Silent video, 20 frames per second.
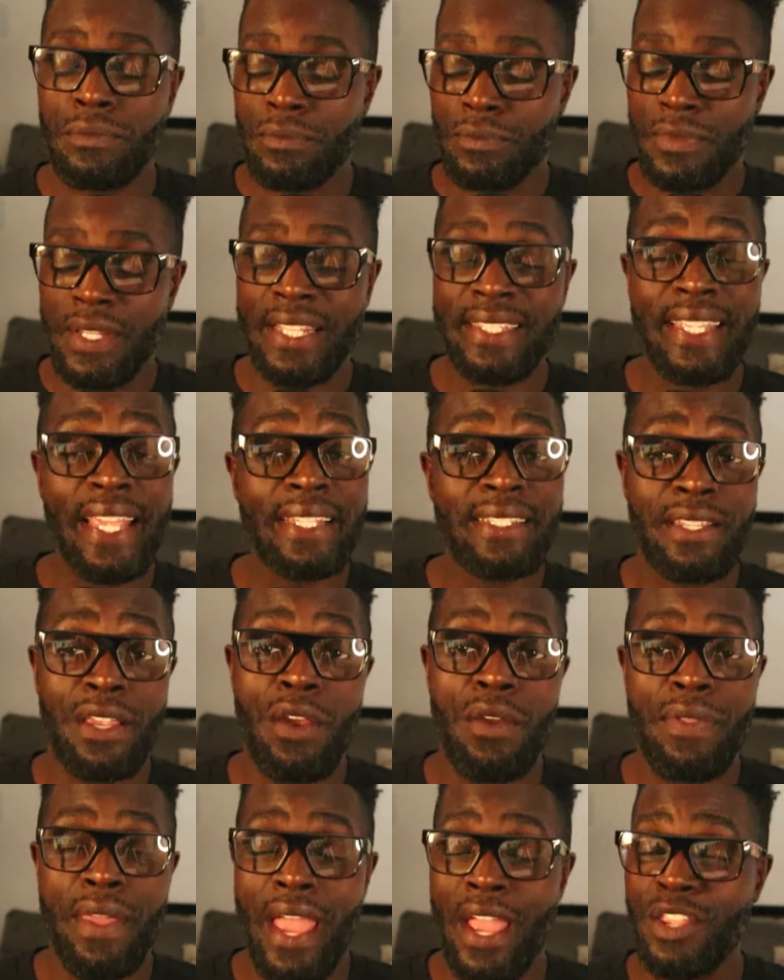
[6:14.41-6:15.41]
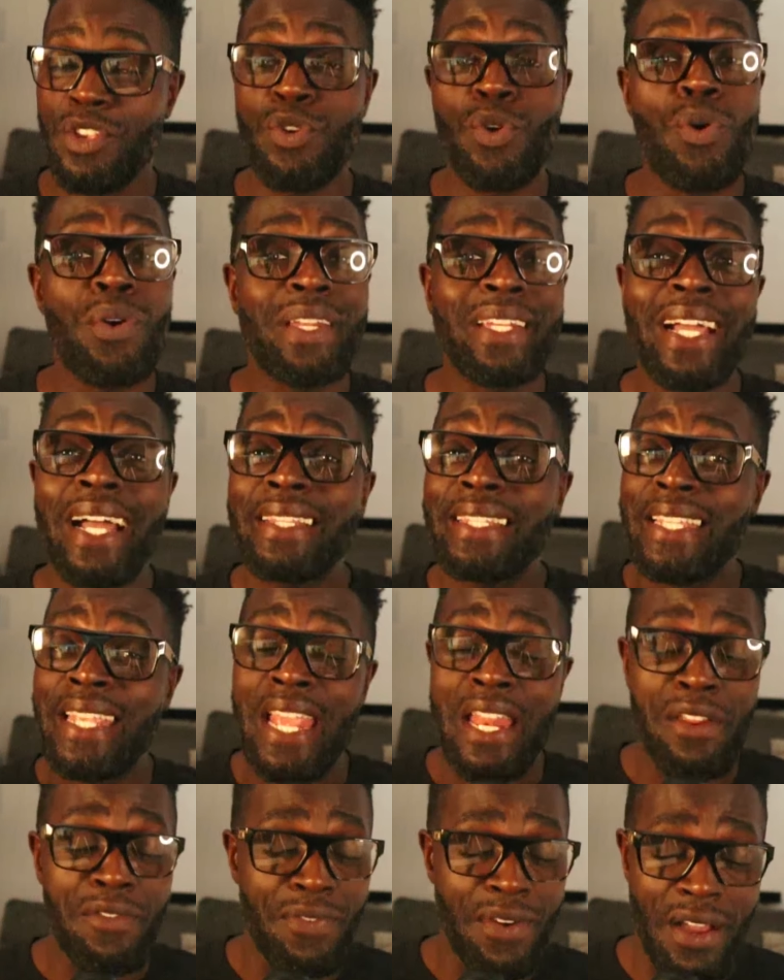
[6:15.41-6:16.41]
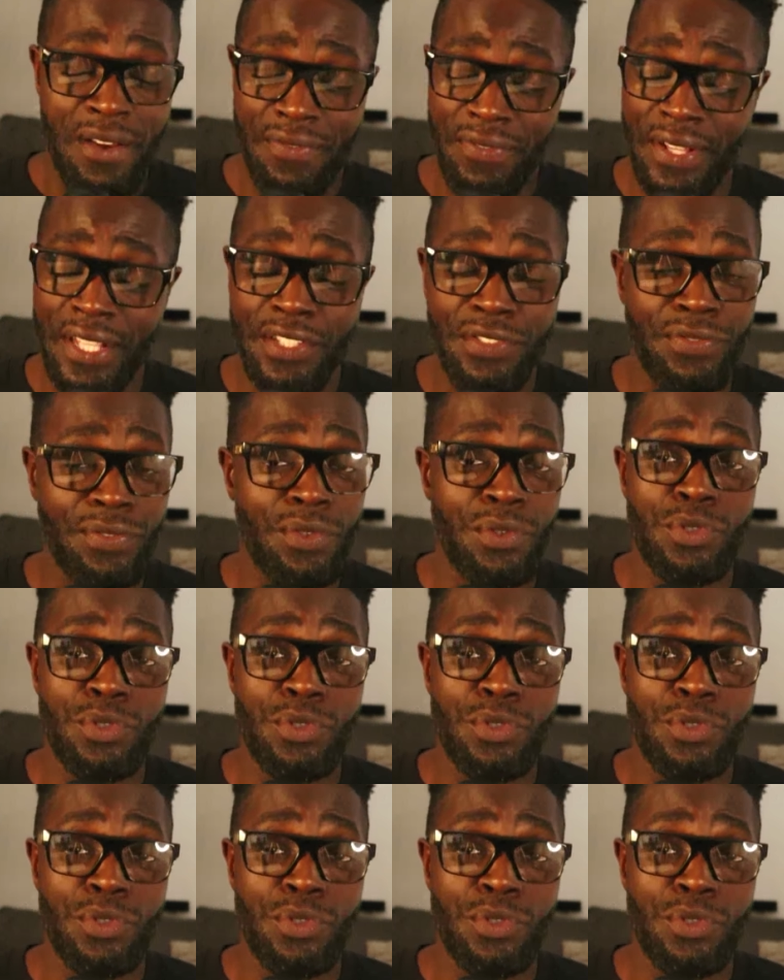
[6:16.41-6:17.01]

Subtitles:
That takes care of that. You already got the E85 flex fuel.